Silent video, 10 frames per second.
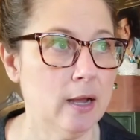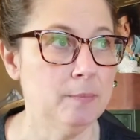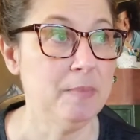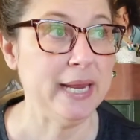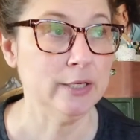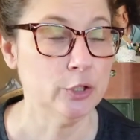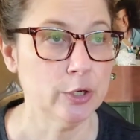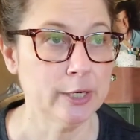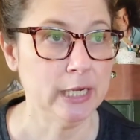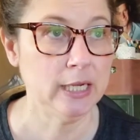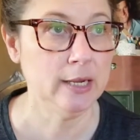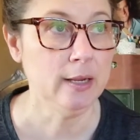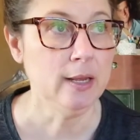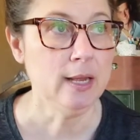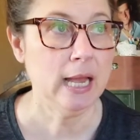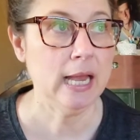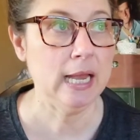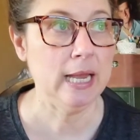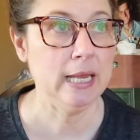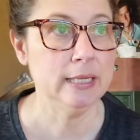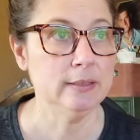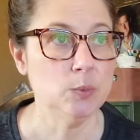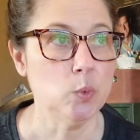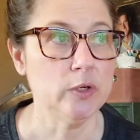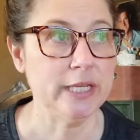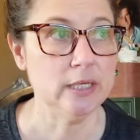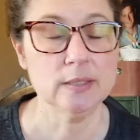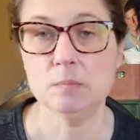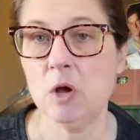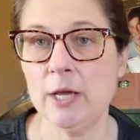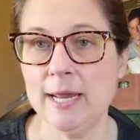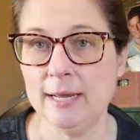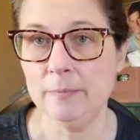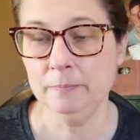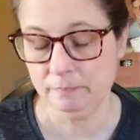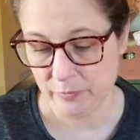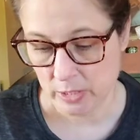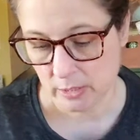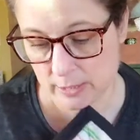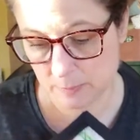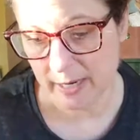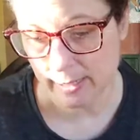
make a turkey and we'll get a small ham because my